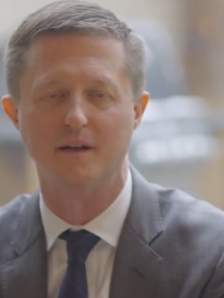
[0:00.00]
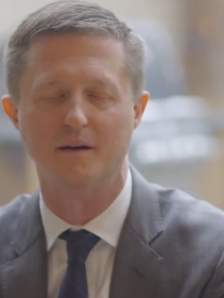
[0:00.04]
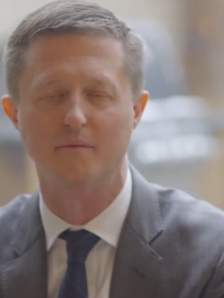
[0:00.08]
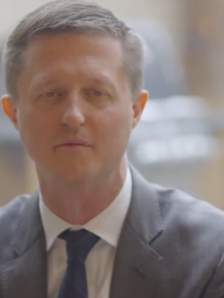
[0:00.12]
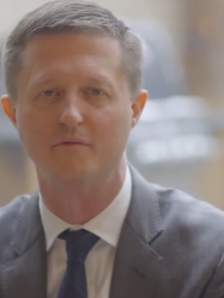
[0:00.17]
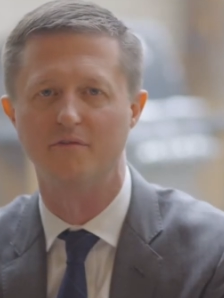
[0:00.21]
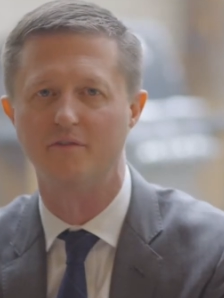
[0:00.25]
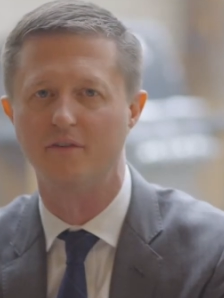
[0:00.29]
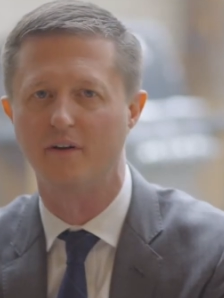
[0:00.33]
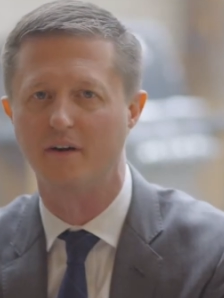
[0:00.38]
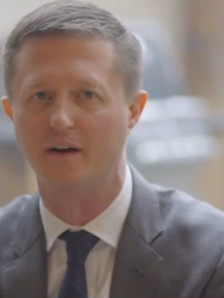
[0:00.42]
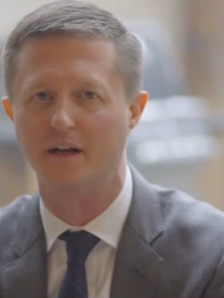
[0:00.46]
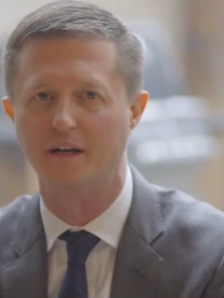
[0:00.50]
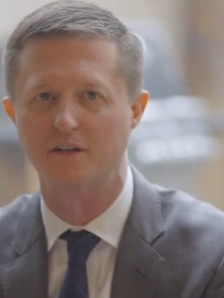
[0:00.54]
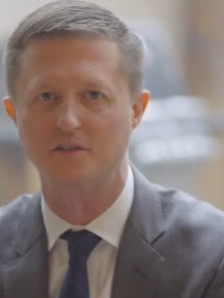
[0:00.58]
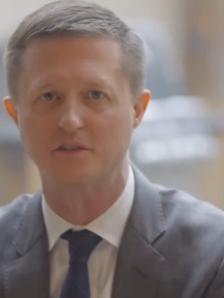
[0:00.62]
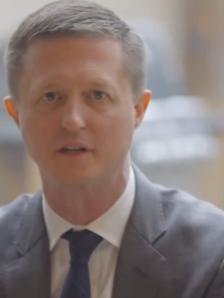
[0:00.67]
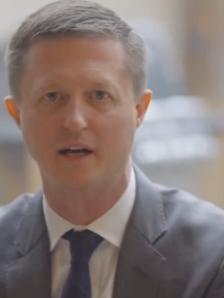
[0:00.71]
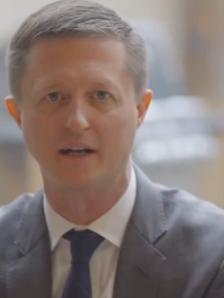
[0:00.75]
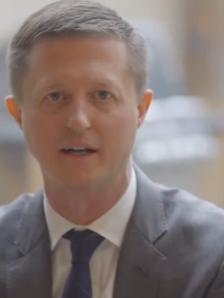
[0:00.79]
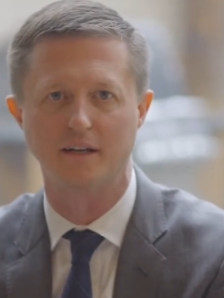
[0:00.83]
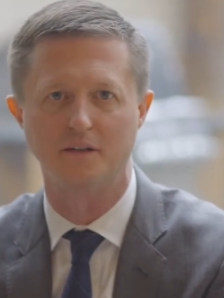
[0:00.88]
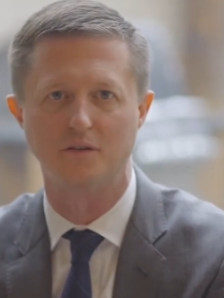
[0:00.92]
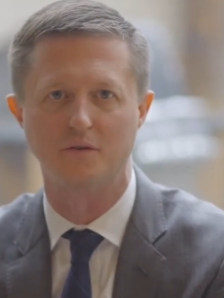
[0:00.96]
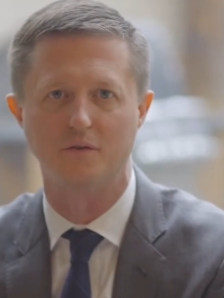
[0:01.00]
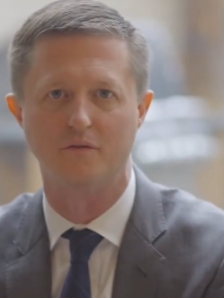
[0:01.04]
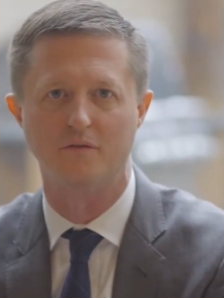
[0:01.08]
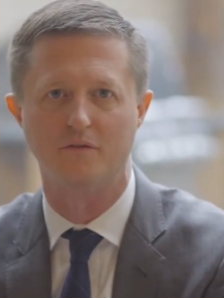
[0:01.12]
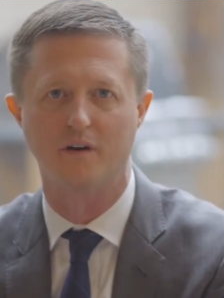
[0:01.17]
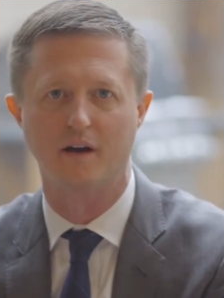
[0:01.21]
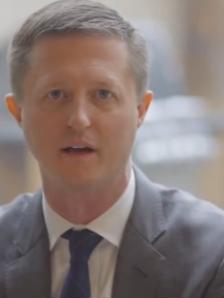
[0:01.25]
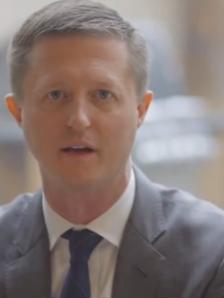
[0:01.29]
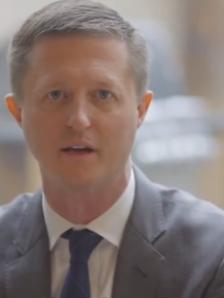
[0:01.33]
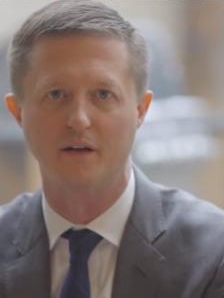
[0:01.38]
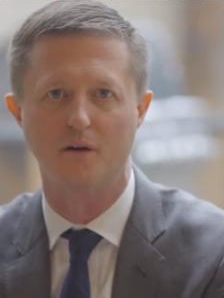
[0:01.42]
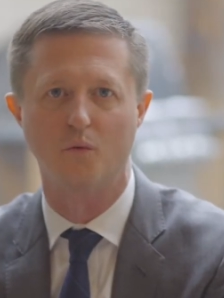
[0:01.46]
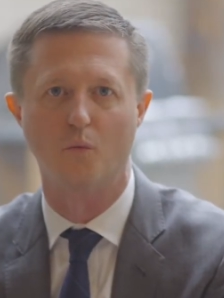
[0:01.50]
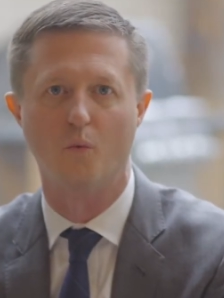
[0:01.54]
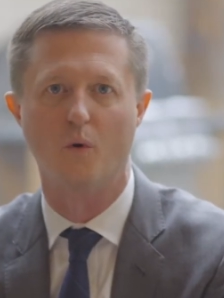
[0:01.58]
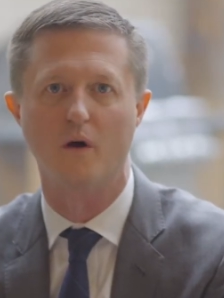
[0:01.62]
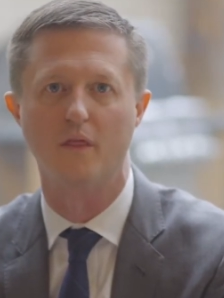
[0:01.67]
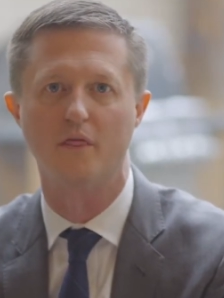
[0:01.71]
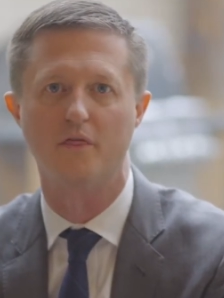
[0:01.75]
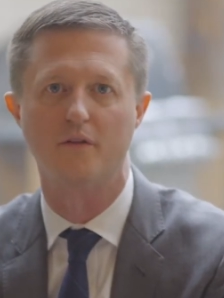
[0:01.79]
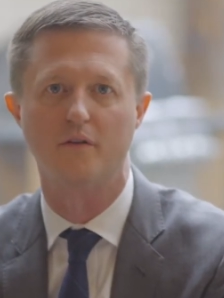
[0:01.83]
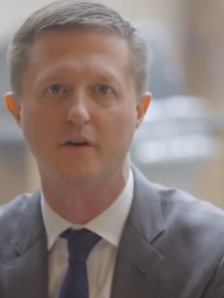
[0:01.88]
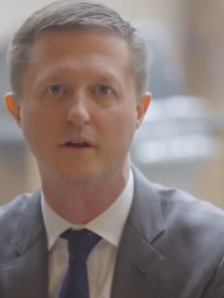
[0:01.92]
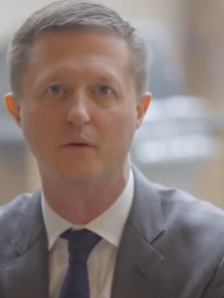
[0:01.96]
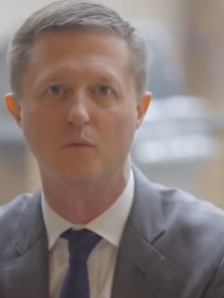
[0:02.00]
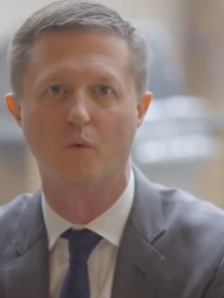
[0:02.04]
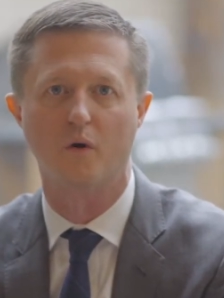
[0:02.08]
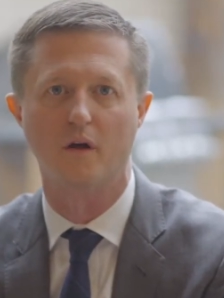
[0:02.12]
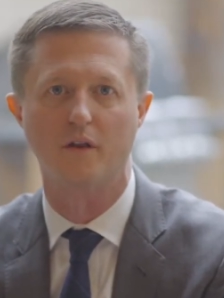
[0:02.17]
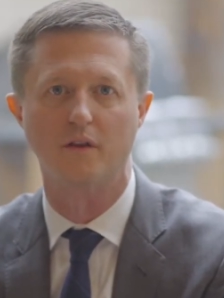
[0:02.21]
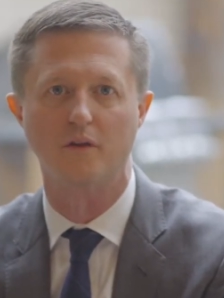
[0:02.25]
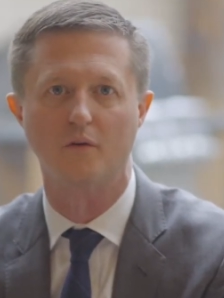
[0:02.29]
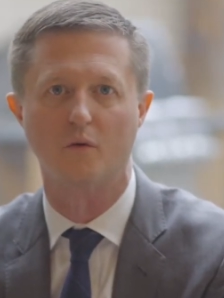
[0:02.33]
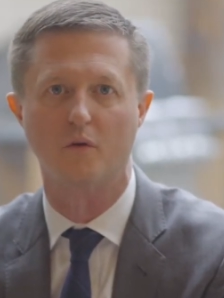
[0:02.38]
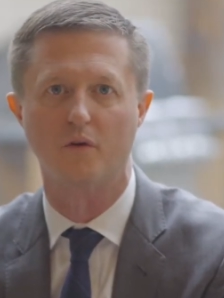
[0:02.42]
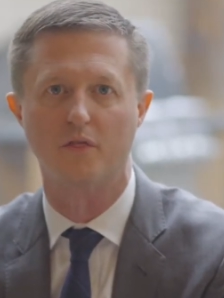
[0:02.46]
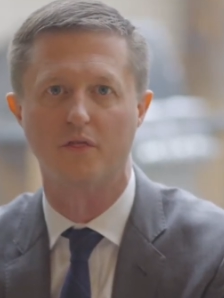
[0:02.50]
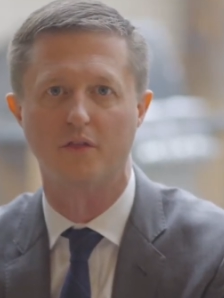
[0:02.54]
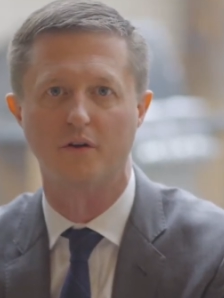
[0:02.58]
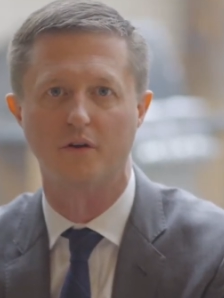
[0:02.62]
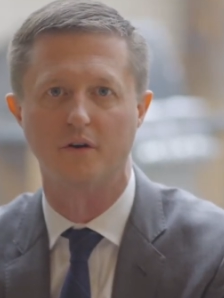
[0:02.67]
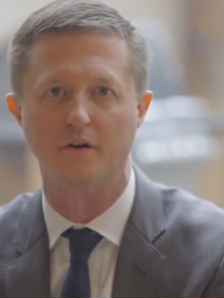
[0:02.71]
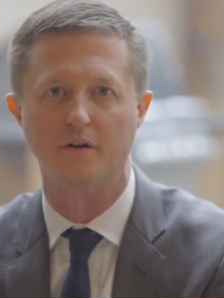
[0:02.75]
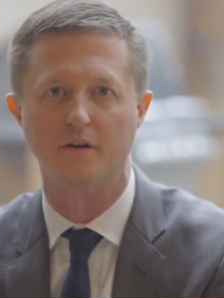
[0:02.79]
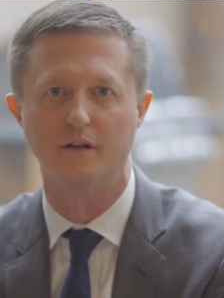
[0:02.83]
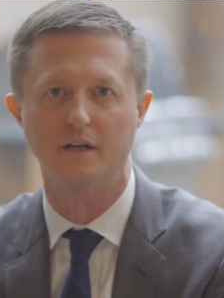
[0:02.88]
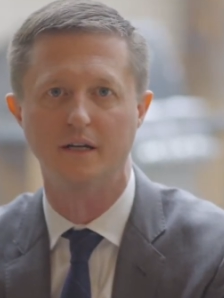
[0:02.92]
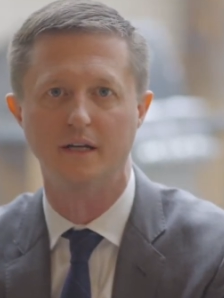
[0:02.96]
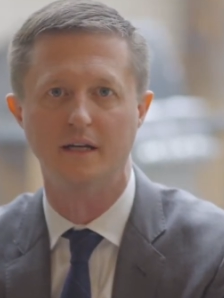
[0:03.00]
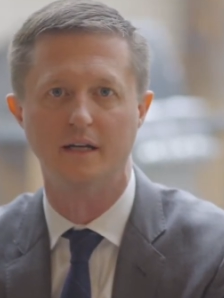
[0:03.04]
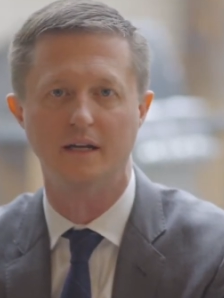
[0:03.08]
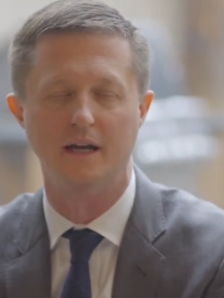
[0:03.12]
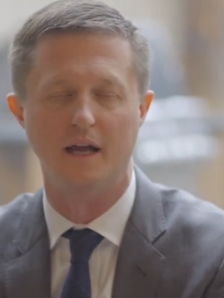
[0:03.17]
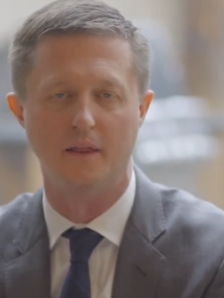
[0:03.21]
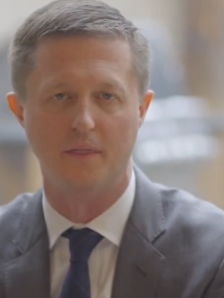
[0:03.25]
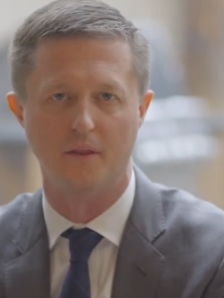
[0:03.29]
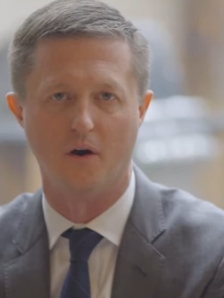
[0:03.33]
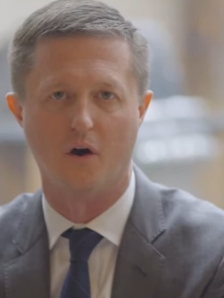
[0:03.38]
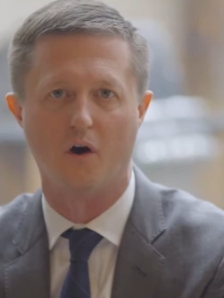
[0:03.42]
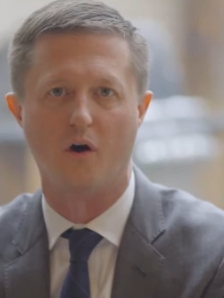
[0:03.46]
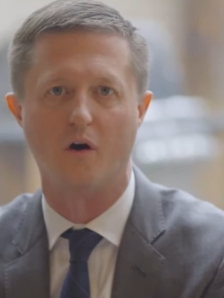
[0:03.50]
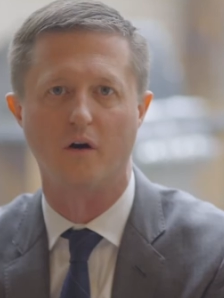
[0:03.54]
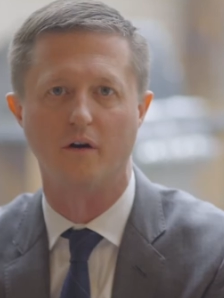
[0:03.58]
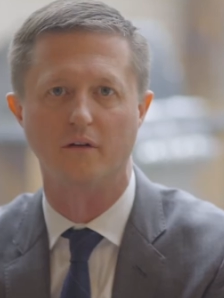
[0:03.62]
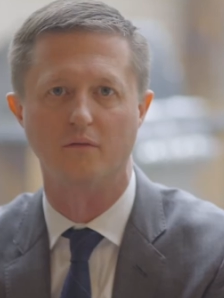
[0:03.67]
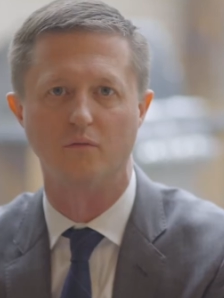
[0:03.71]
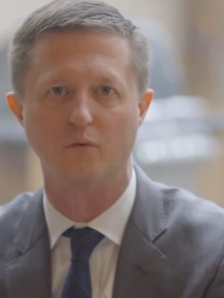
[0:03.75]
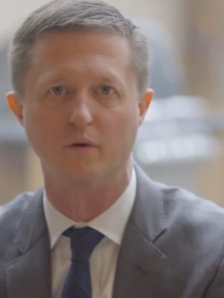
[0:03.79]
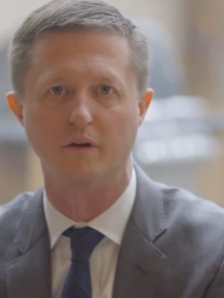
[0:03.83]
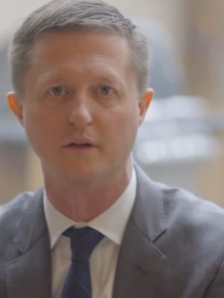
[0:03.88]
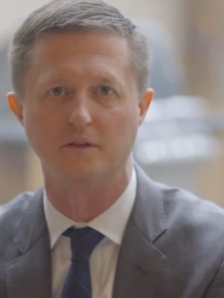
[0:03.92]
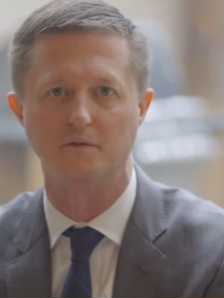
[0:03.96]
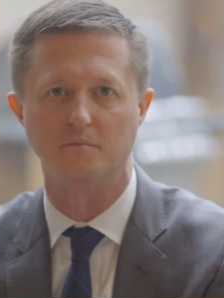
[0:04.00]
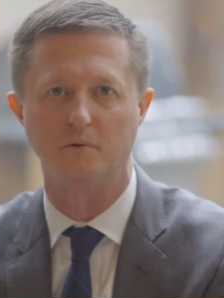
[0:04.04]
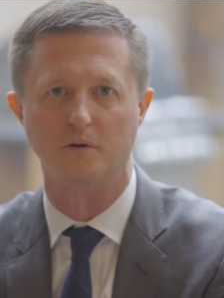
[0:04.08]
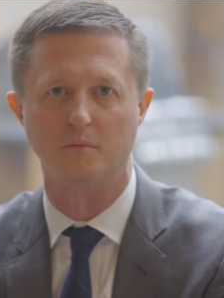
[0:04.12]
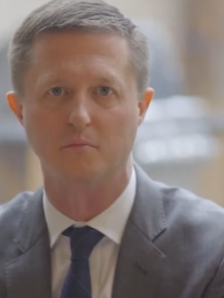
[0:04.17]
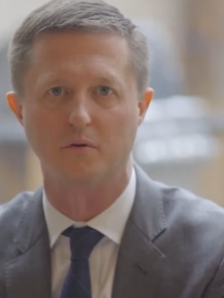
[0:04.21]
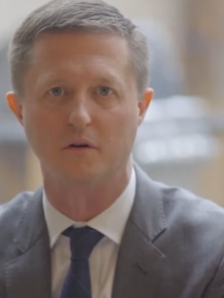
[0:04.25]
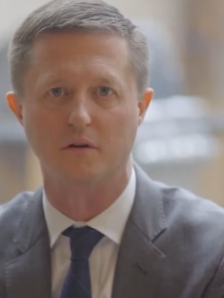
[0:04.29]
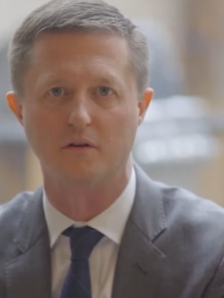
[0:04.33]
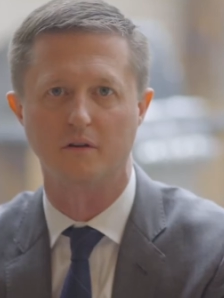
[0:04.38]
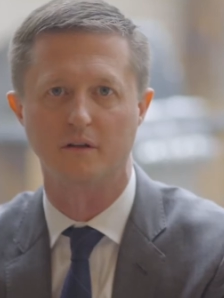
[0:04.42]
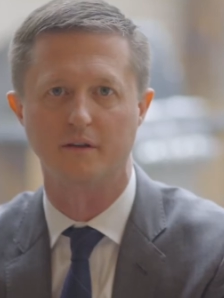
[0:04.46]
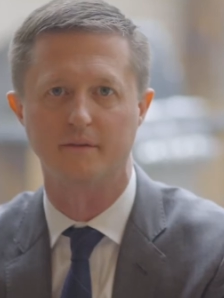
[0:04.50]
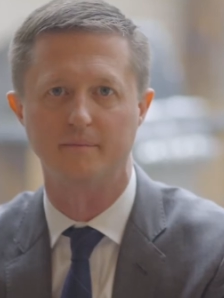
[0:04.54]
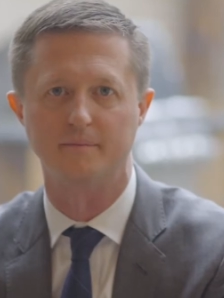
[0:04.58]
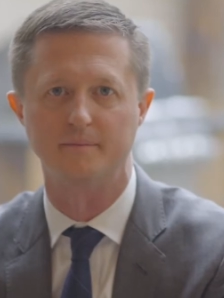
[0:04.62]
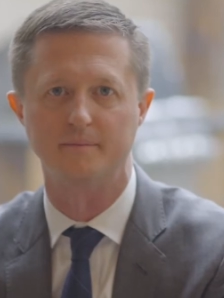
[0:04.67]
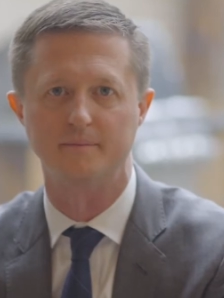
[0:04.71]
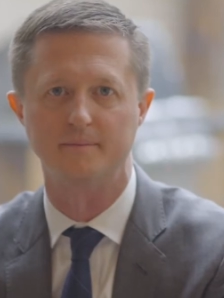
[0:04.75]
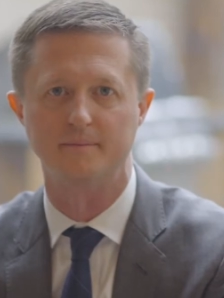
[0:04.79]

I'm very excited to invite you to one thirty-one North third in the heart of Williamsburg, Brooklyn.